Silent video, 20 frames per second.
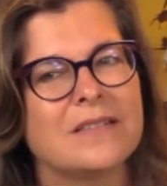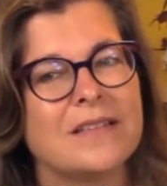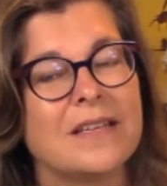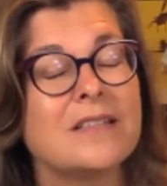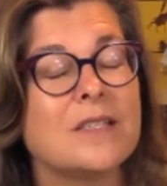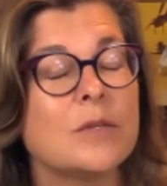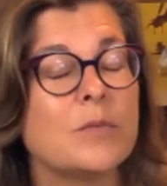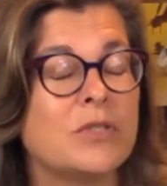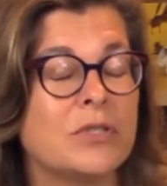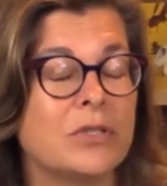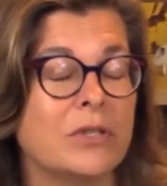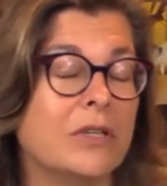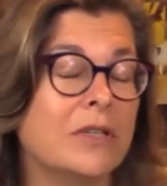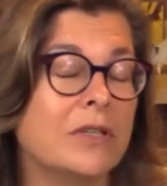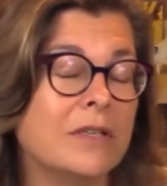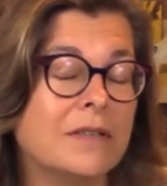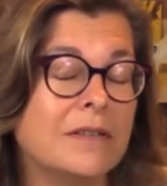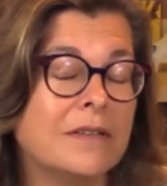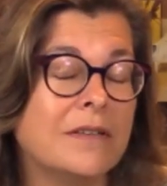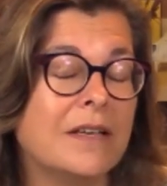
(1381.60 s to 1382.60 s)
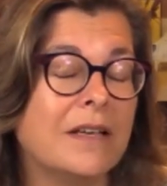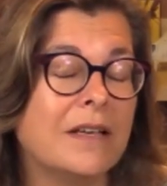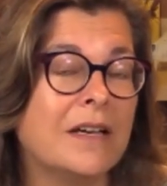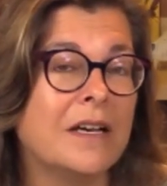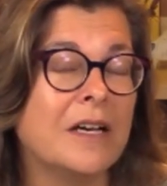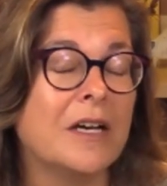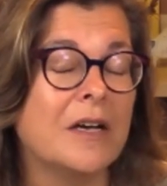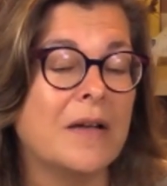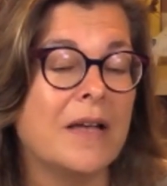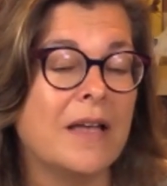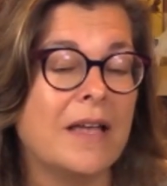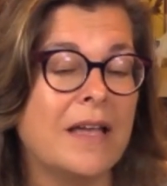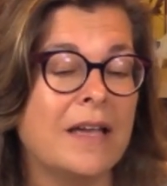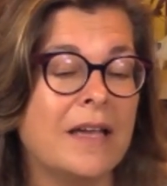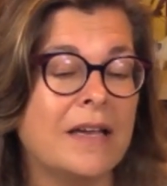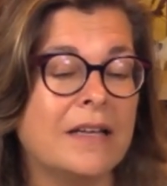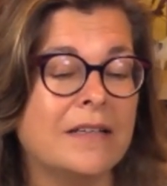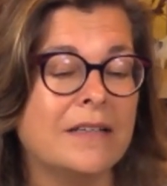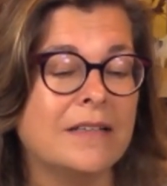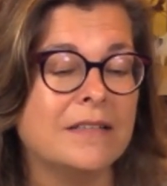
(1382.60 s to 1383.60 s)
absurd.
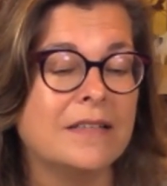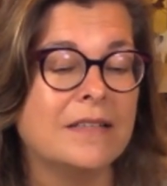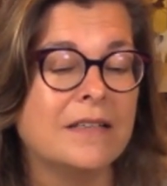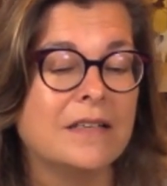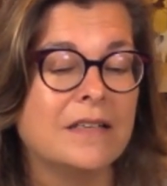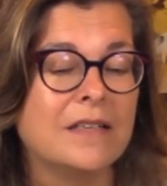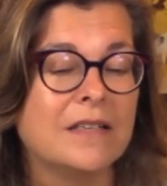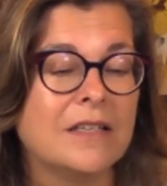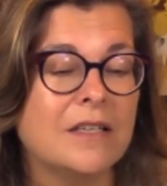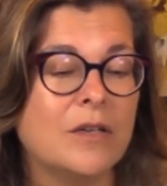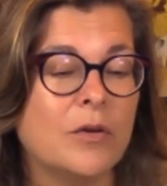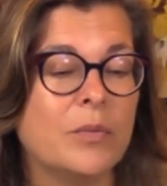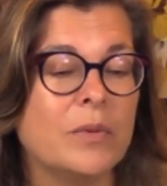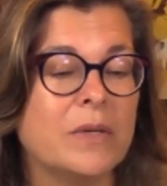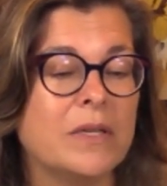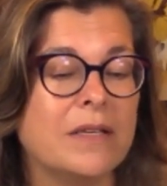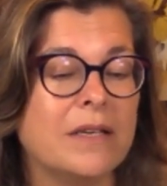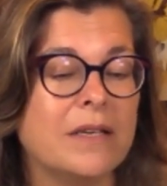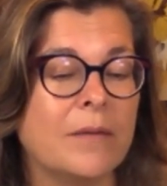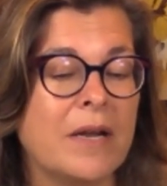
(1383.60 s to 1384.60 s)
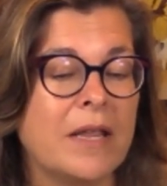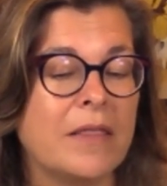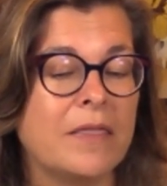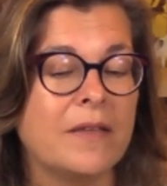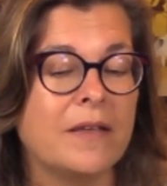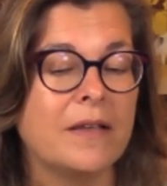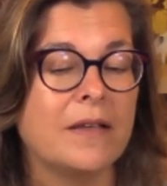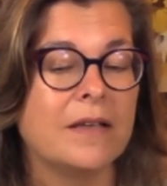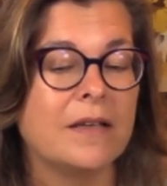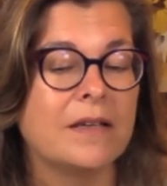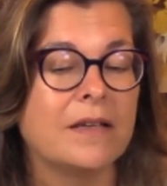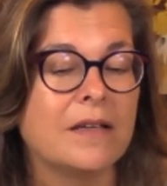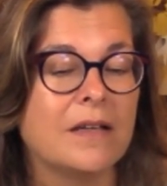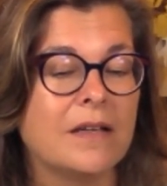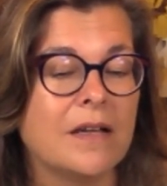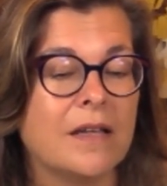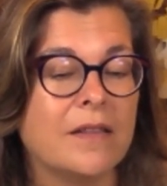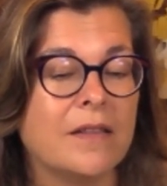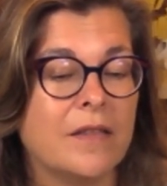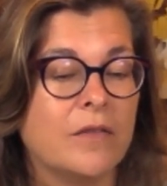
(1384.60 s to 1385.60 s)
And you really, I mean, I think,
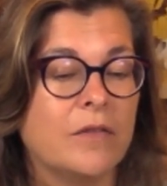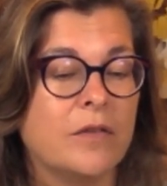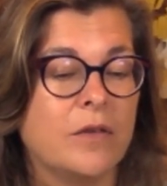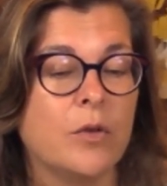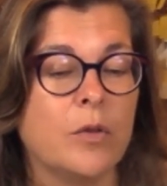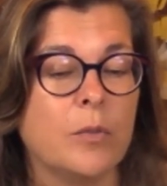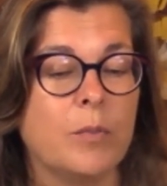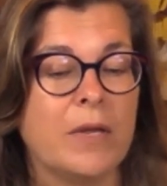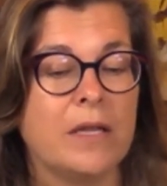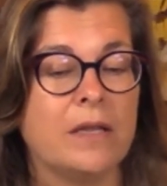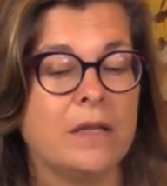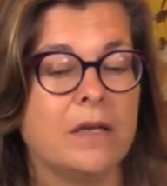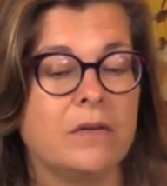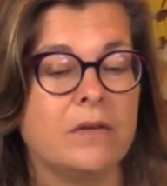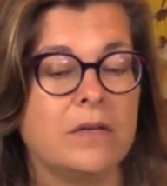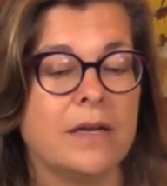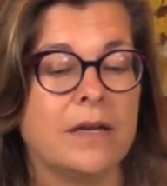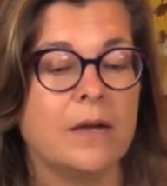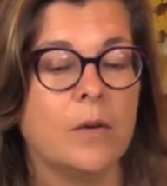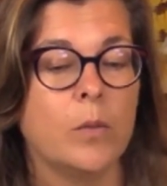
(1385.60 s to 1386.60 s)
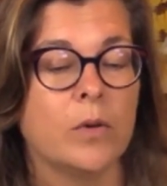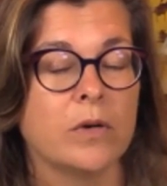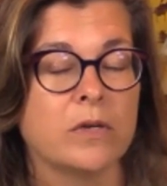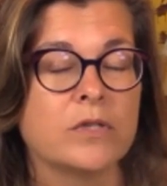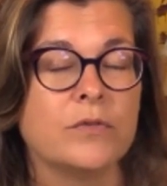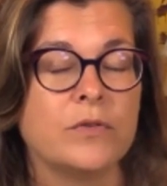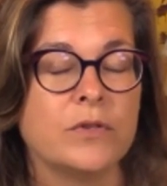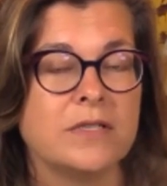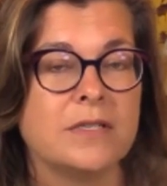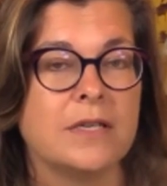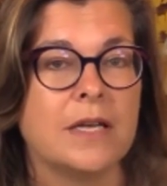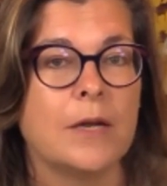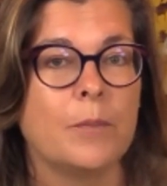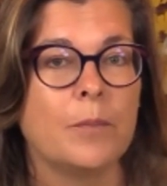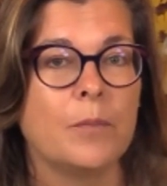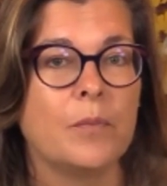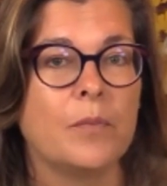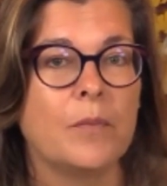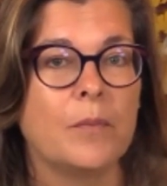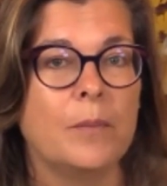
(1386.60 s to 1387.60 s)
you know, the paleo diet works for
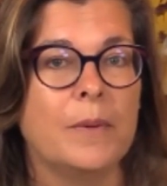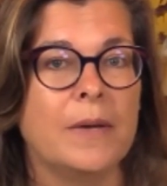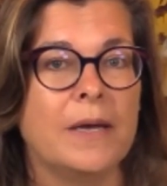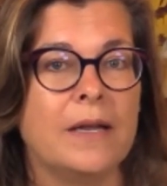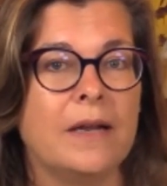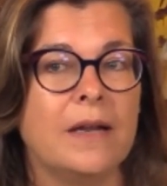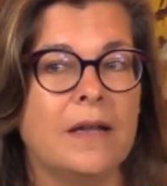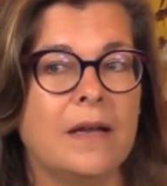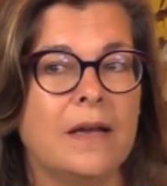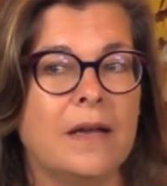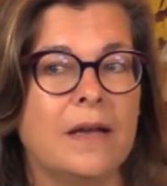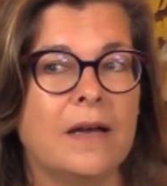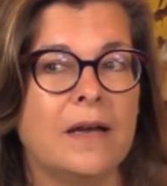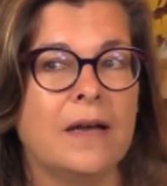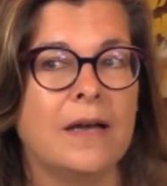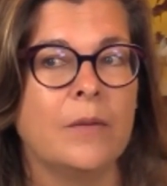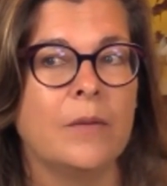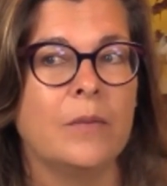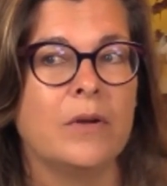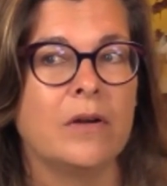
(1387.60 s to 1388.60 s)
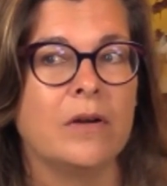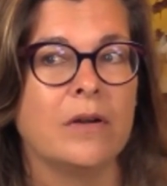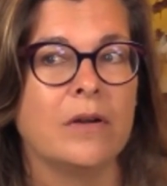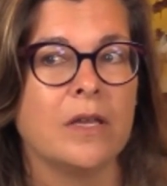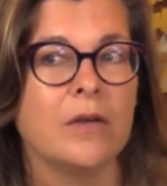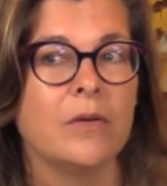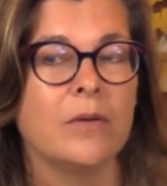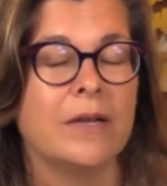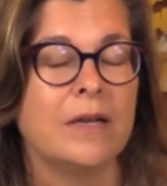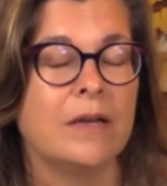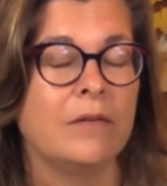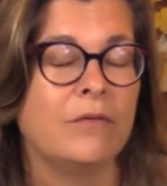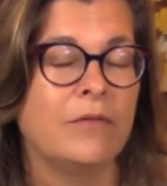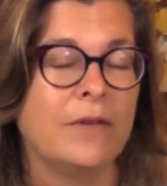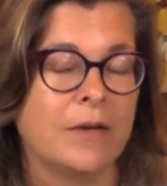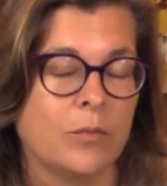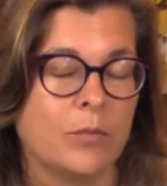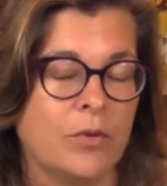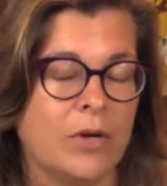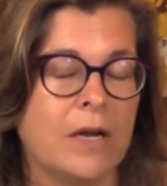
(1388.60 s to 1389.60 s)
some, but I would argue, and in
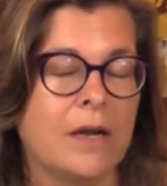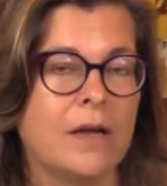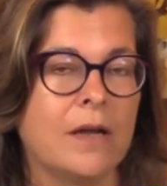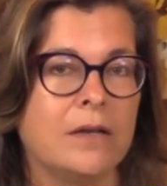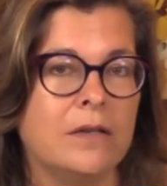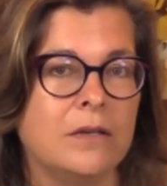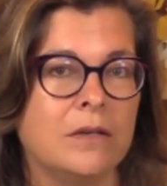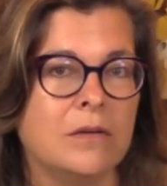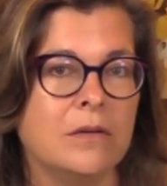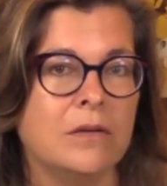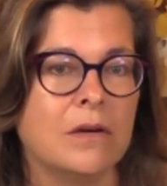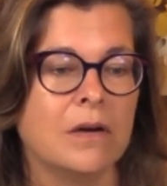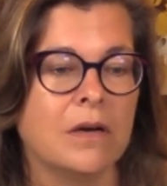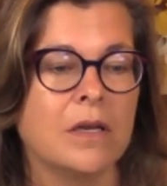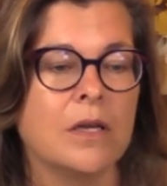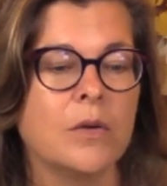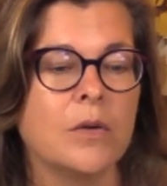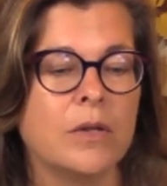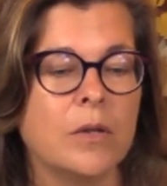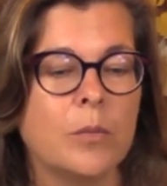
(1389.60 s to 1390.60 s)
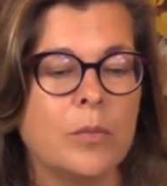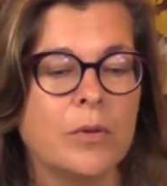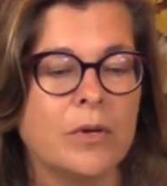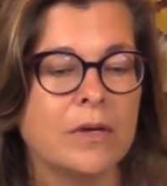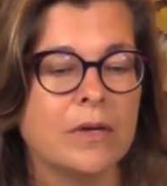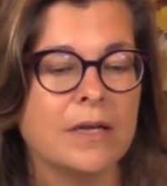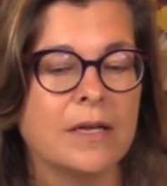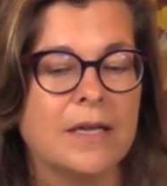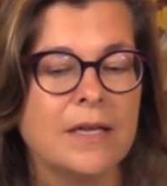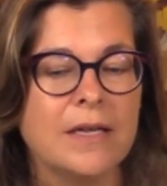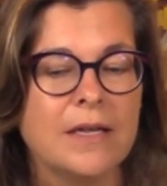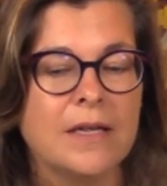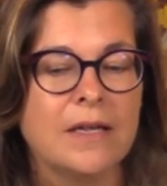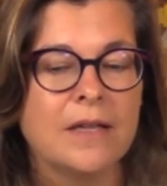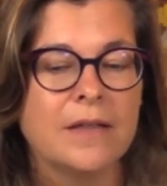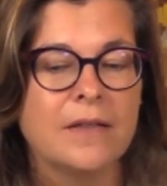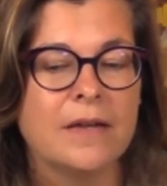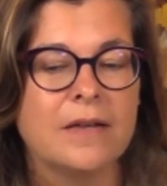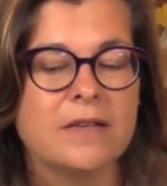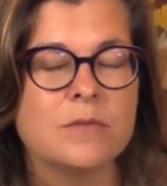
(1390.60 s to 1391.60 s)
fact, Bret and I do argue in the book,
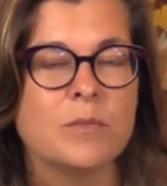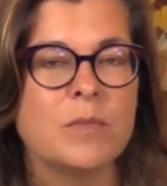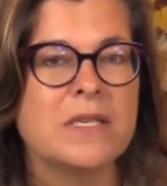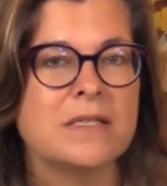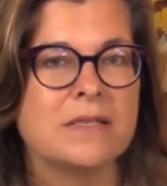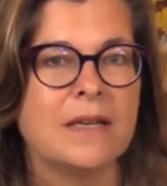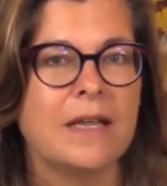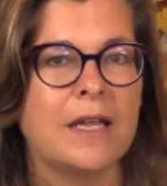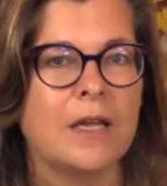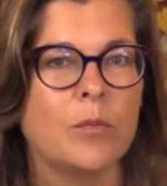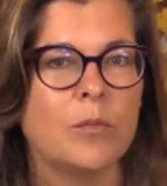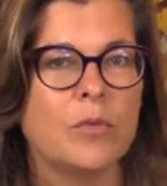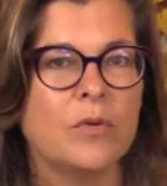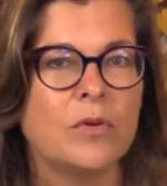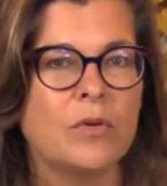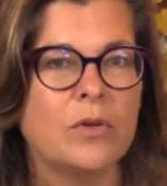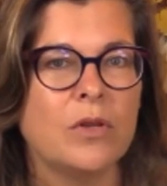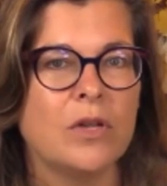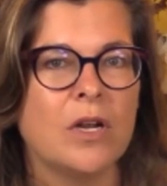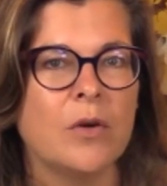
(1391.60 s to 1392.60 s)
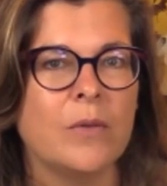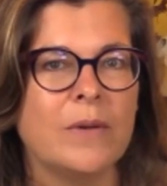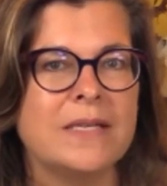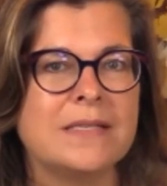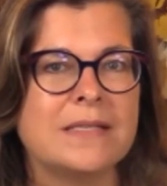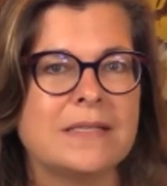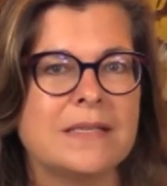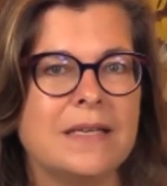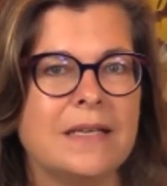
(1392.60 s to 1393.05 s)
that it's misnamed. You know, it